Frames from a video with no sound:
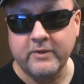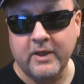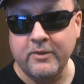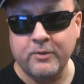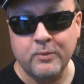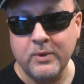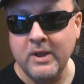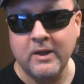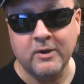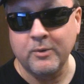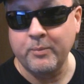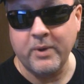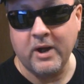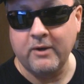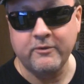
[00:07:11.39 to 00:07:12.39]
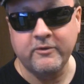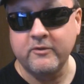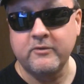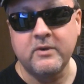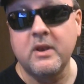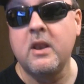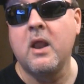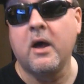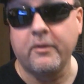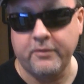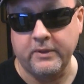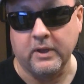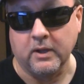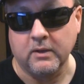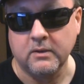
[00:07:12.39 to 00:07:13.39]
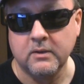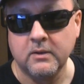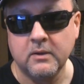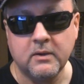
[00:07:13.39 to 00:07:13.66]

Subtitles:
That 300 pounds is nothing.